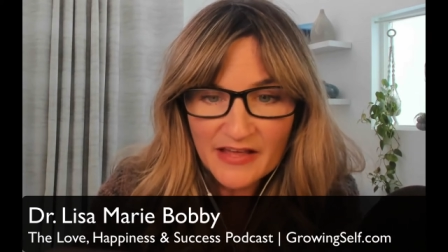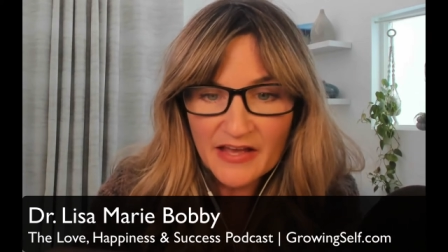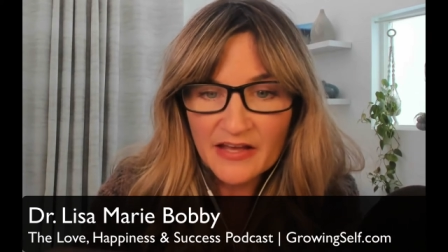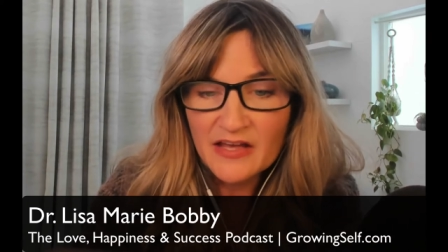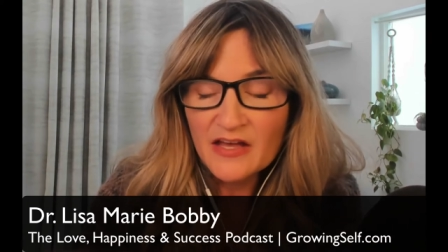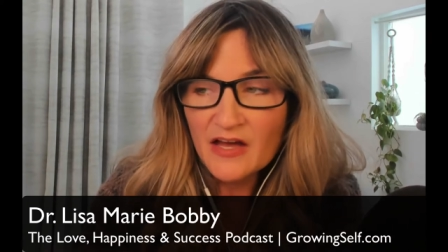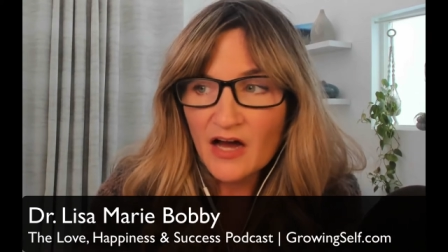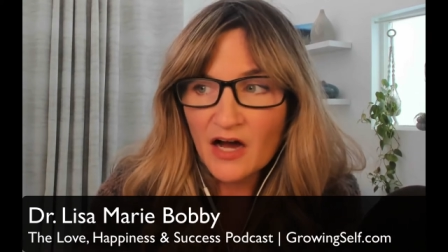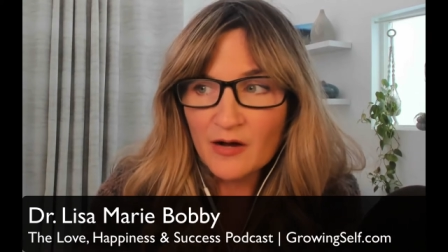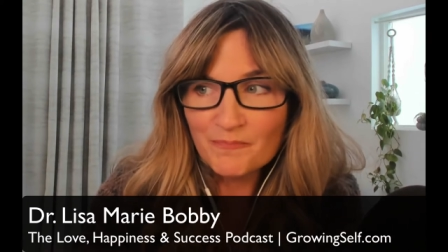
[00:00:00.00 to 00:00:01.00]
they,
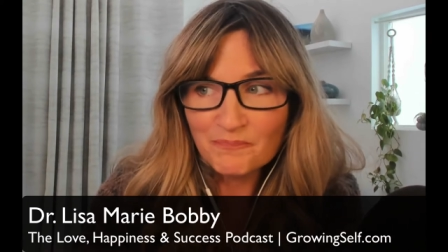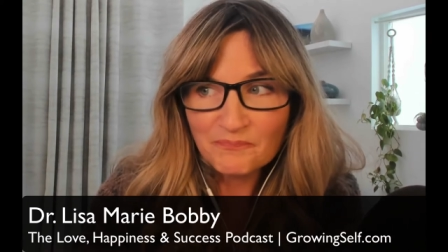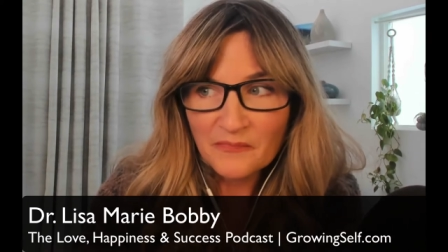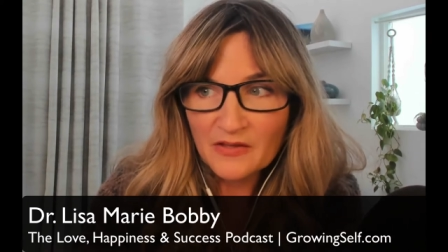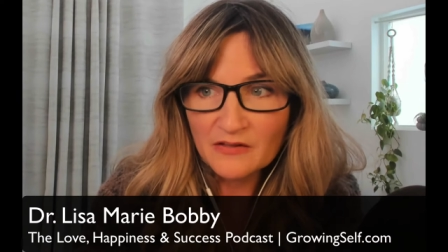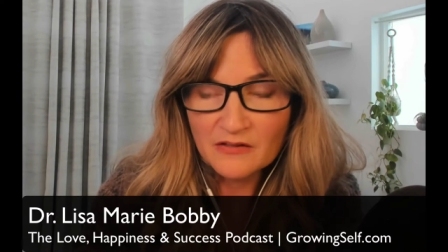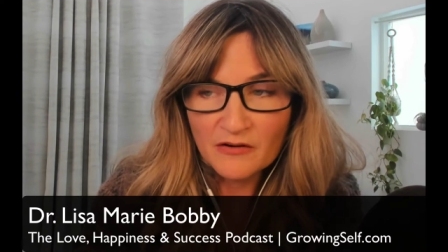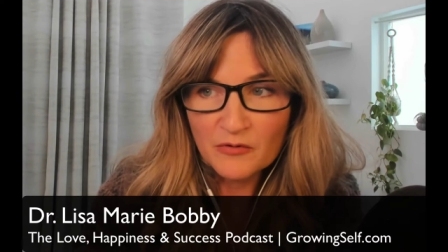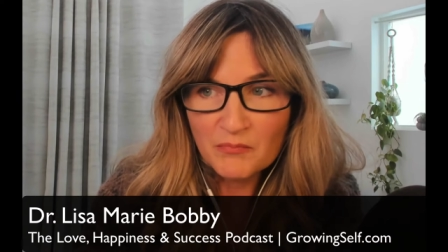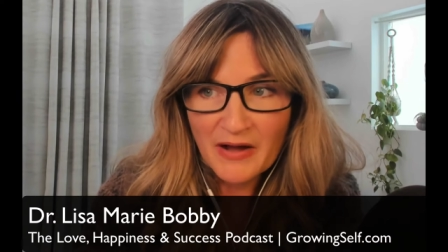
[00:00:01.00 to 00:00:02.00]
um, you
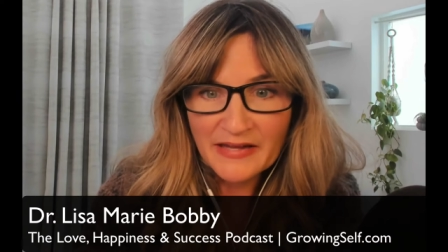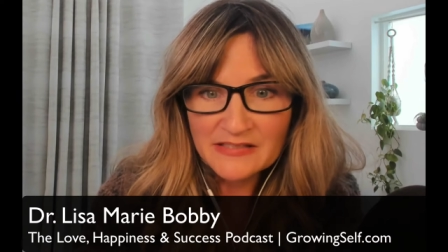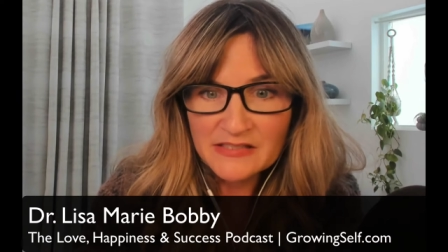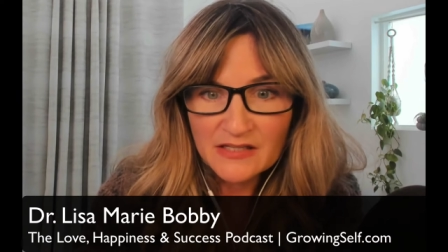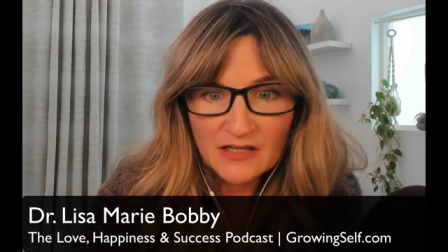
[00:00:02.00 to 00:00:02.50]
know, might